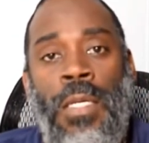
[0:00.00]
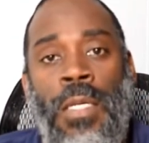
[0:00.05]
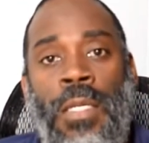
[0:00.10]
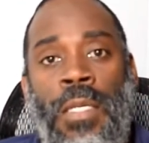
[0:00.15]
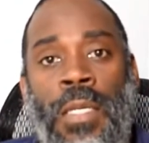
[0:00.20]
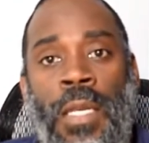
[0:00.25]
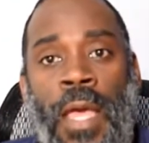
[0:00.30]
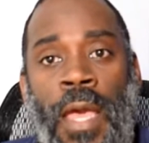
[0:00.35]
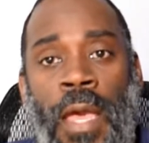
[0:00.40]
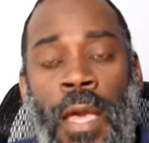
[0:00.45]

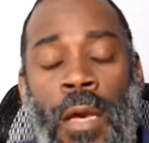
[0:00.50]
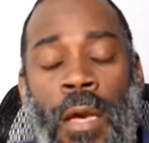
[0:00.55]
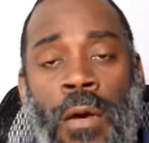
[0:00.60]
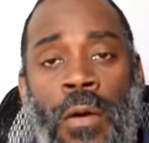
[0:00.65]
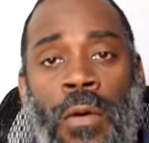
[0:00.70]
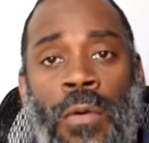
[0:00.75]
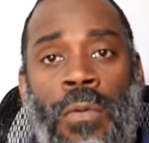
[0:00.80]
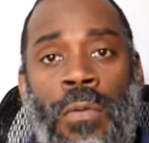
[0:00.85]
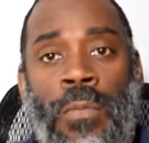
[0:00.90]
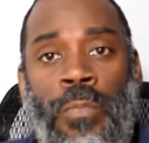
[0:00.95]

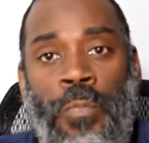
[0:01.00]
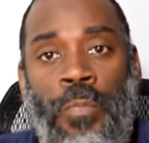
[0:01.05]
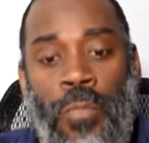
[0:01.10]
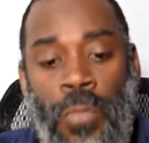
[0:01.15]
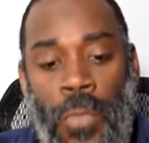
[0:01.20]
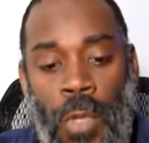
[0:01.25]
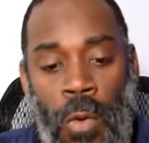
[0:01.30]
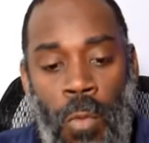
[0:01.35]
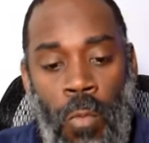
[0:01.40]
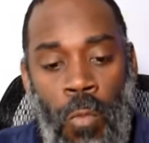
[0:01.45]
Now,
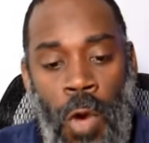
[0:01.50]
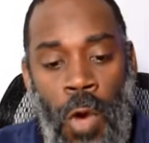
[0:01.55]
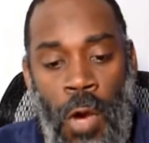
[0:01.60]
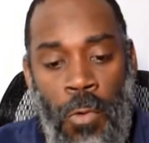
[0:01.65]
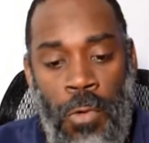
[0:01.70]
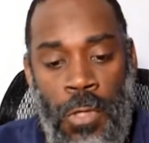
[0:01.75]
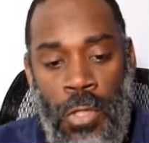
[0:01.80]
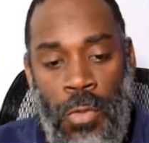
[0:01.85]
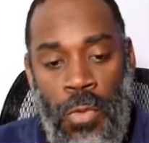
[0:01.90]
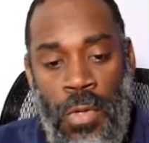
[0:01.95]
while we're
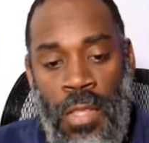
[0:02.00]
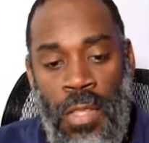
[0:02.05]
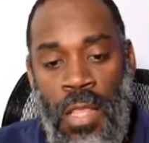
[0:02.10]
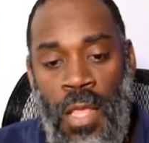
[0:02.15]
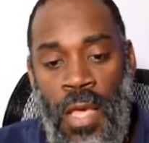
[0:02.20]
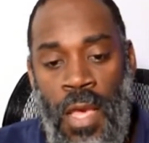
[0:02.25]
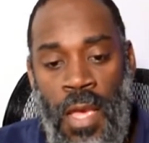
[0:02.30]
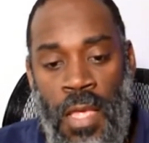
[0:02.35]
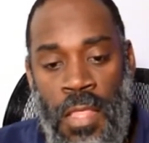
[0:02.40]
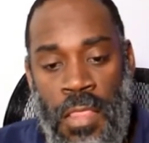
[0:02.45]
doing
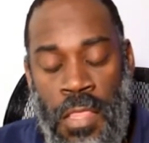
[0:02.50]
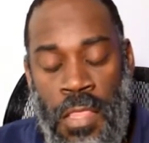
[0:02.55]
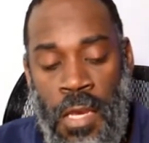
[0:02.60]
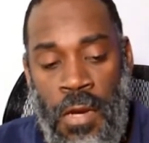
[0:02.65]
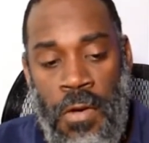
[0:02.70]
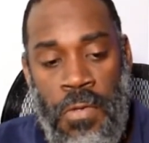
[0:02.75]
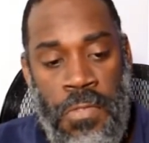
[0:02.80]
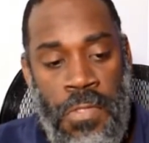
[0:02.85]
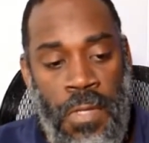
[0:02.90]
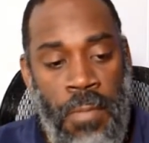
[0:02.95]
that,
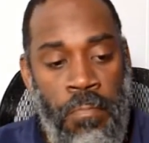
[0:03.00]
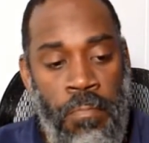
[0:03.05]
there's a